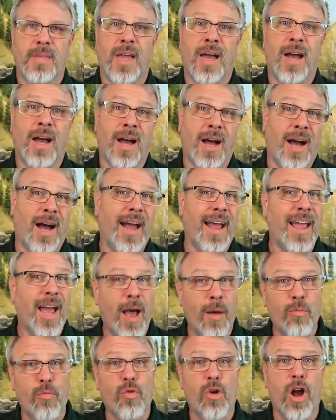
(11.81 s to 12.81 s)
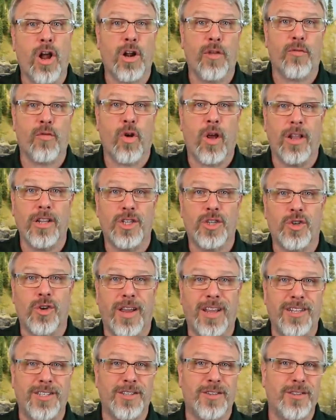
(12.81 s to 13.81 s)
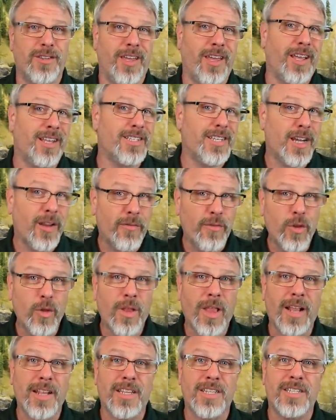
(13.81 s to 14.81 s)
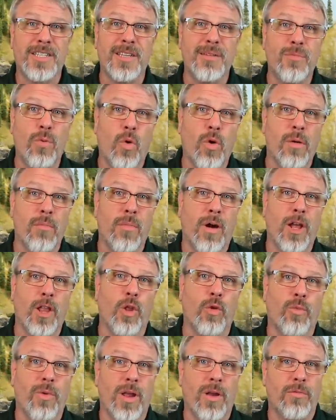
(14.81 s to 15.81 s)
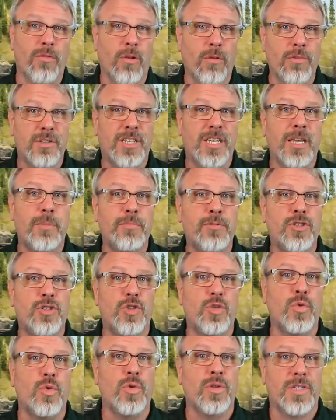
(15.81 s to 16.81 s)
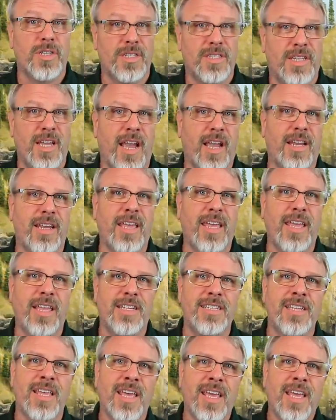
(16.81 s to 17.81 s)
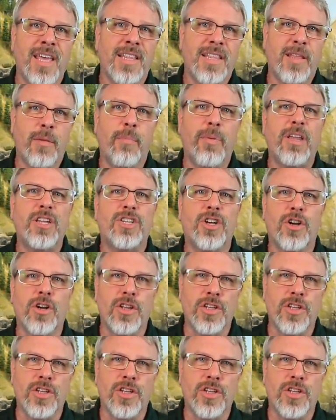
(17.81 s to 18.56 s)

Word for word: Hi, I'm Ron of Ron's Trains and Things, and if you'd like to see more model railroad tips, tools, and techniques, then be sure